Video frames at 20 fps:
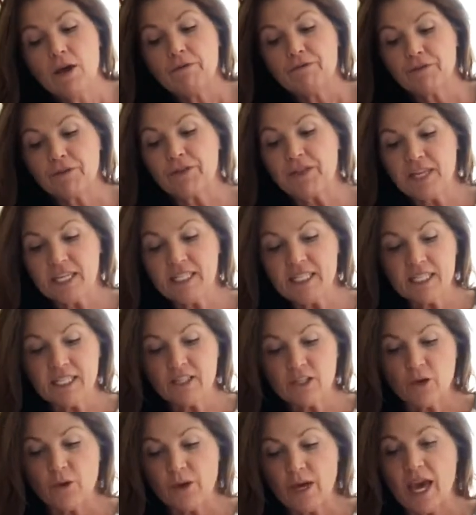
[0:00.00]
For this,
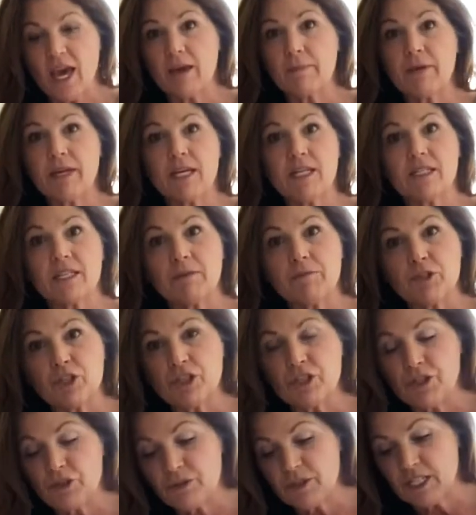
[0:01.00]
it's okay because I'm
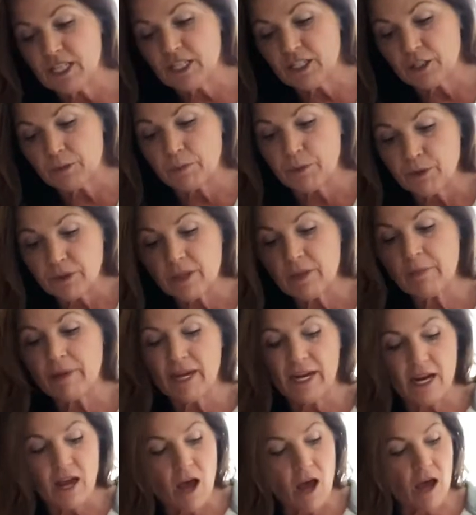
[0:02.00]
just using it to put the
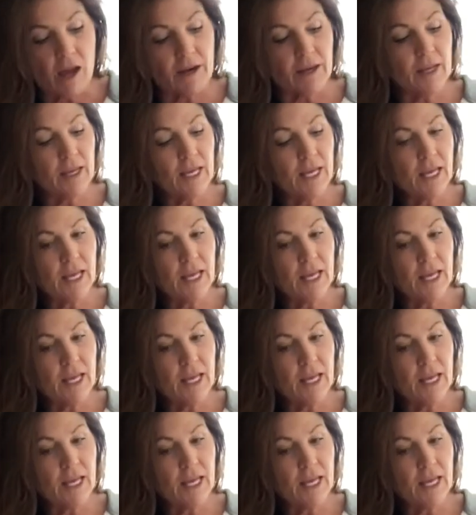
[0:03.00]
paint on,